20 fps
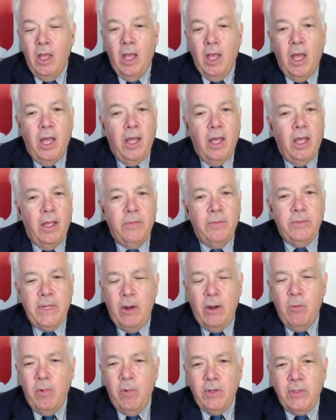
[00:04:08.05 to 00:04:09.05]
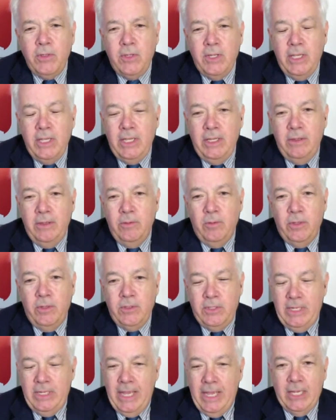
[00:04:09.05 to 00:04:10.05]
Uh, Dan, what's the,
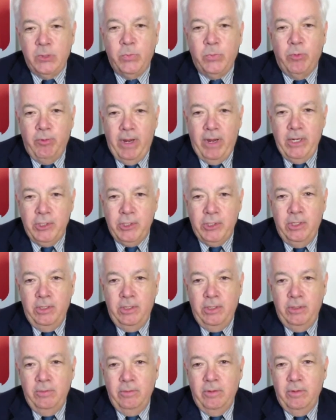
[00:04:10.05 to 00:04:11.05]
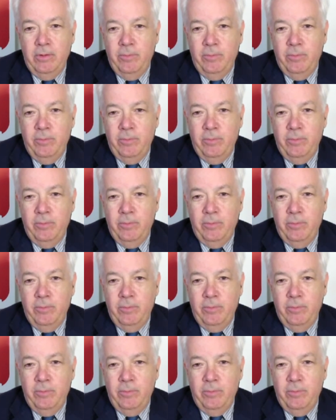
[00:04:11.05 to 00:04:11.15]
what's the exploration